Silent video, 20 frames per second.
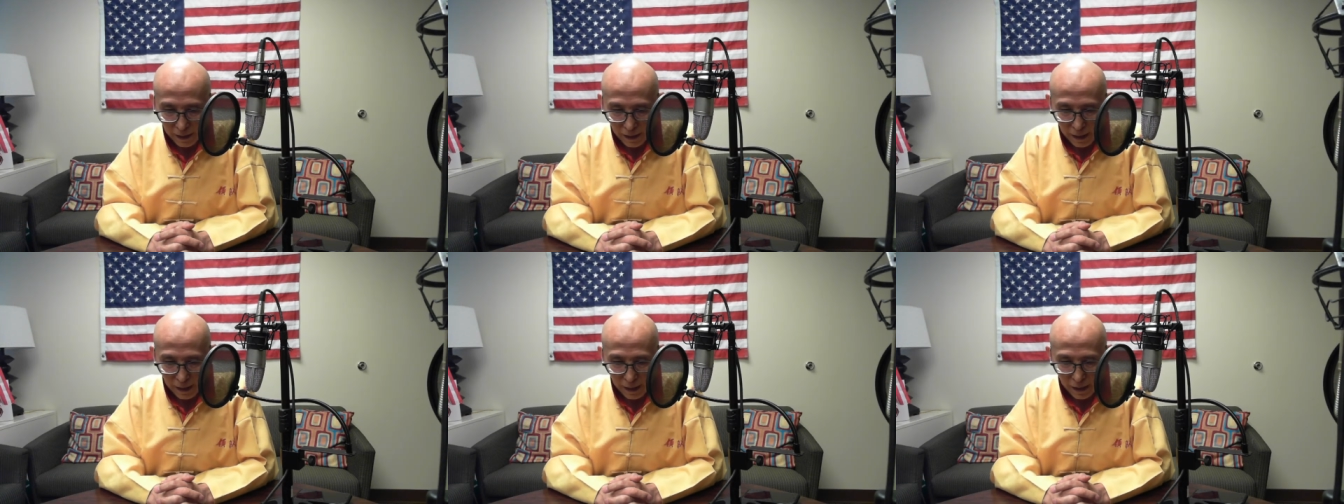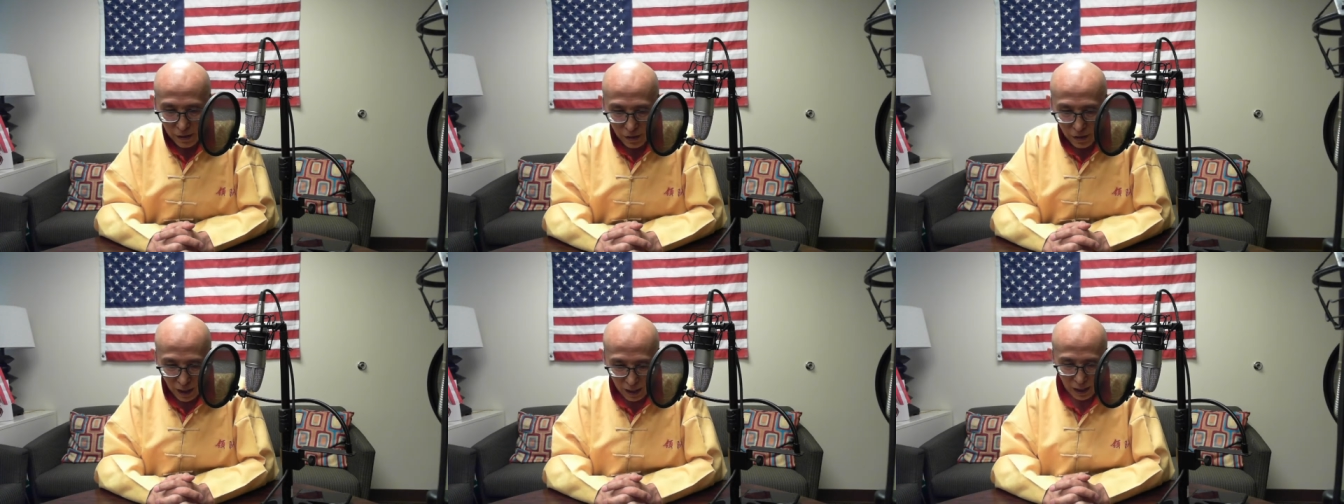
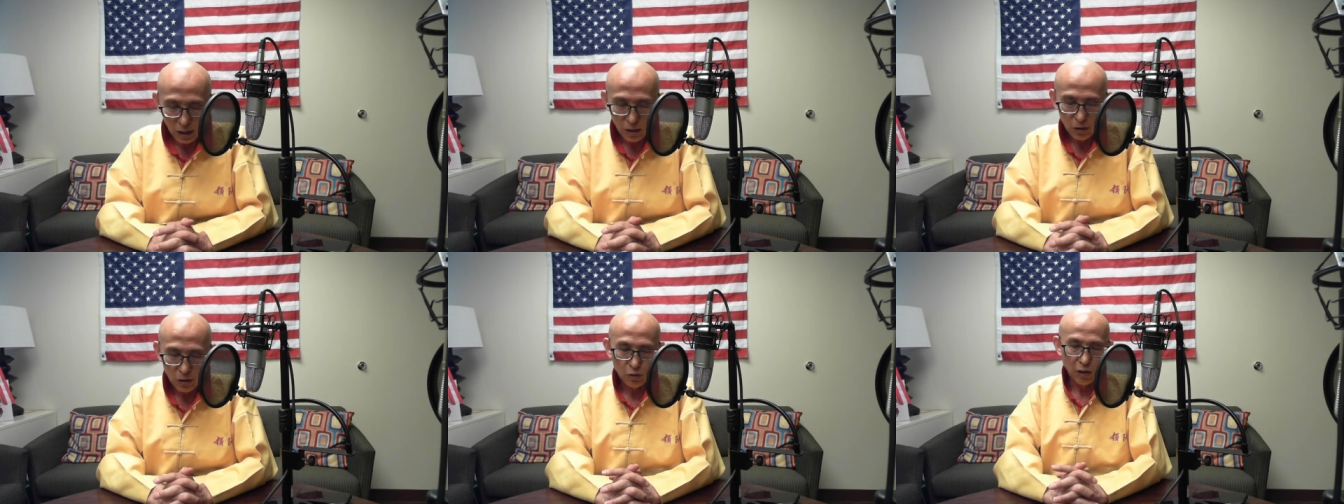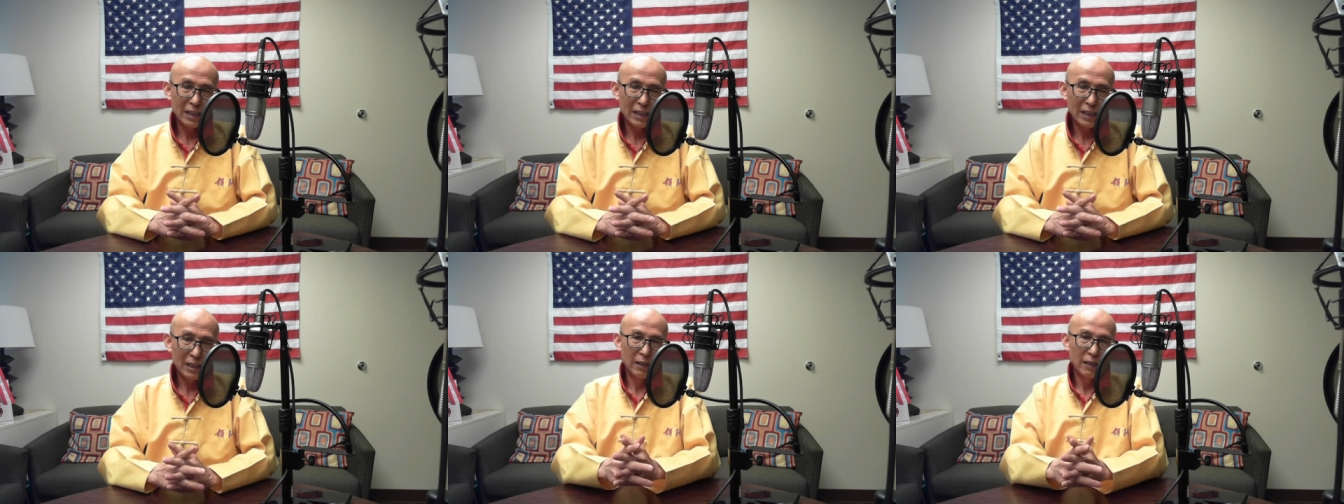that
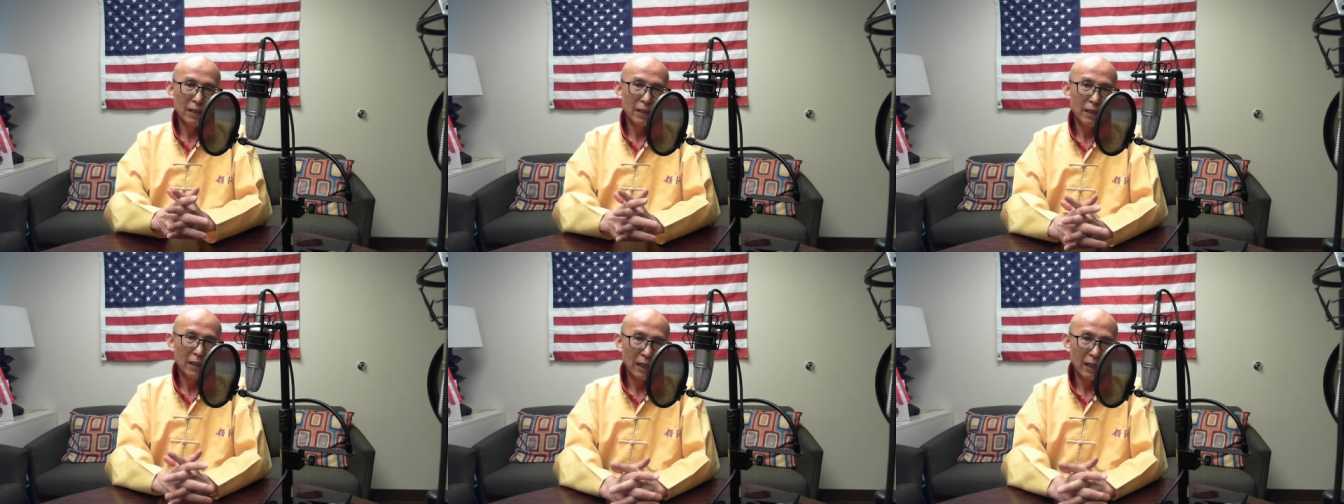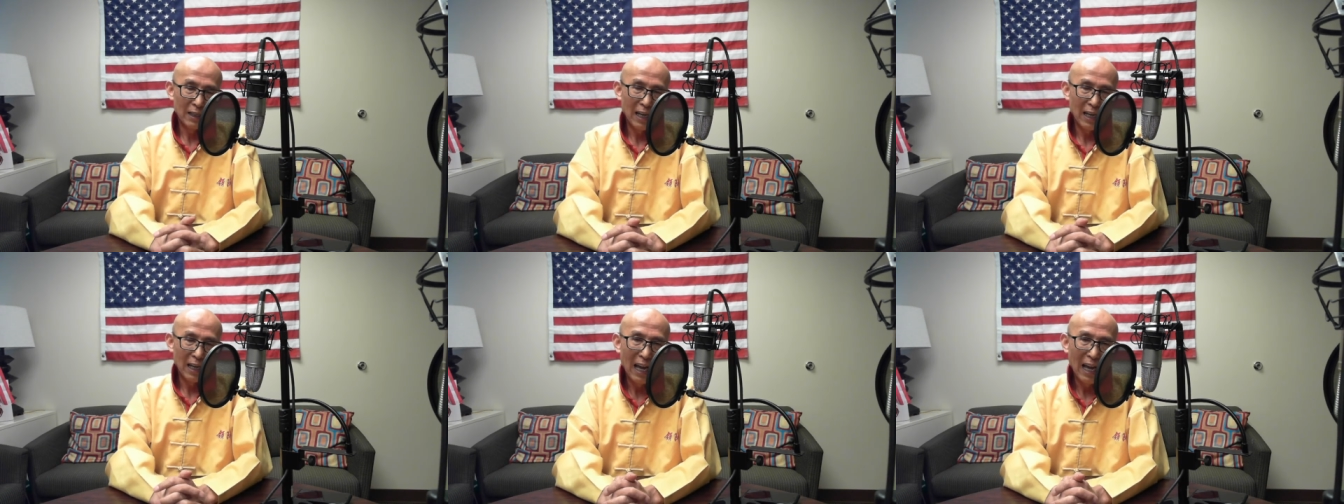greatest
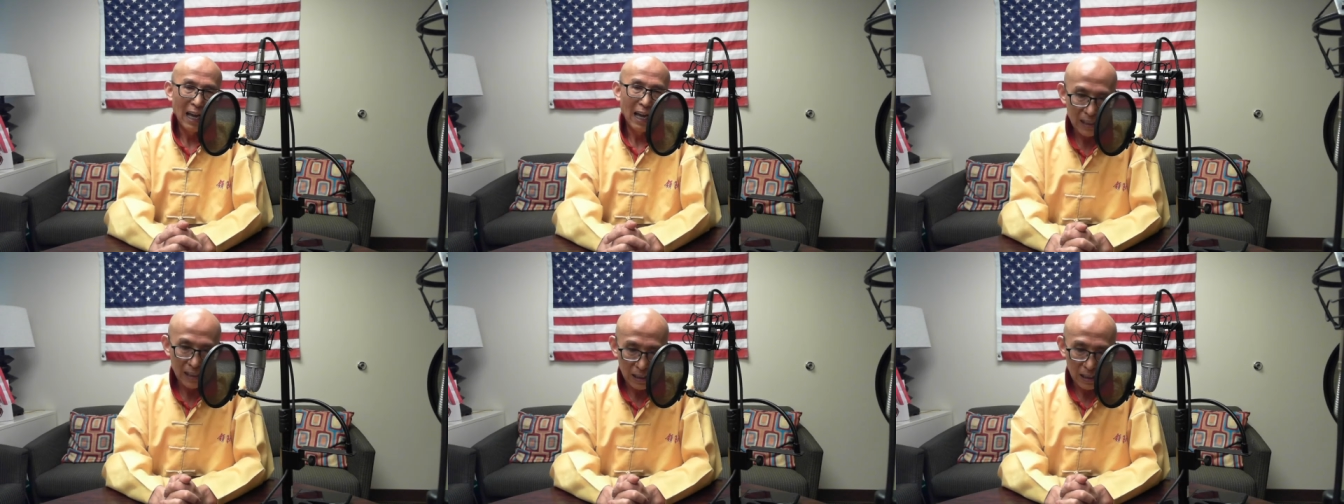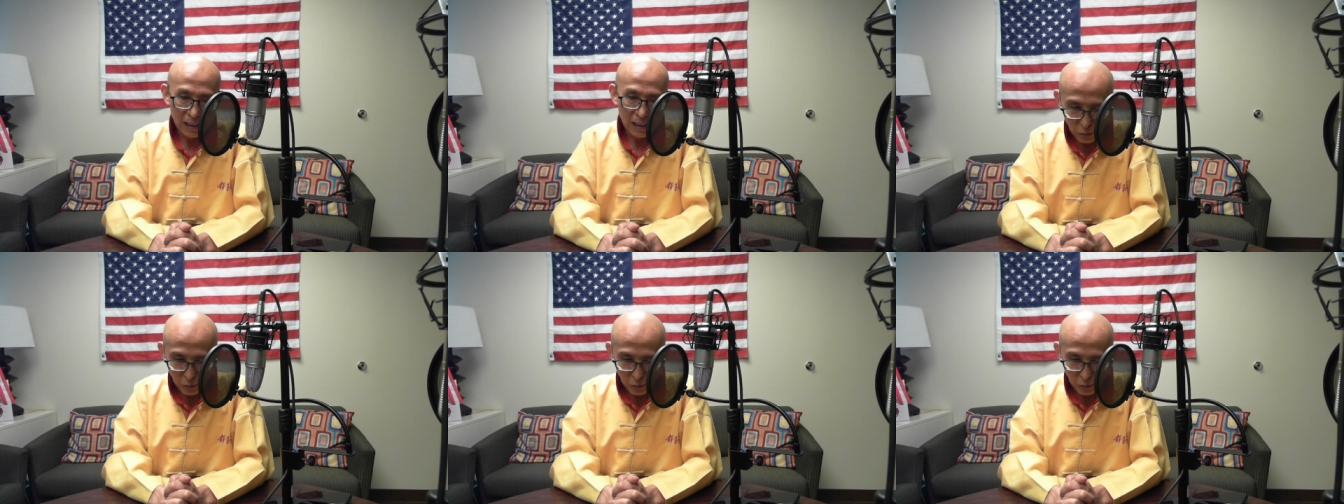intelligence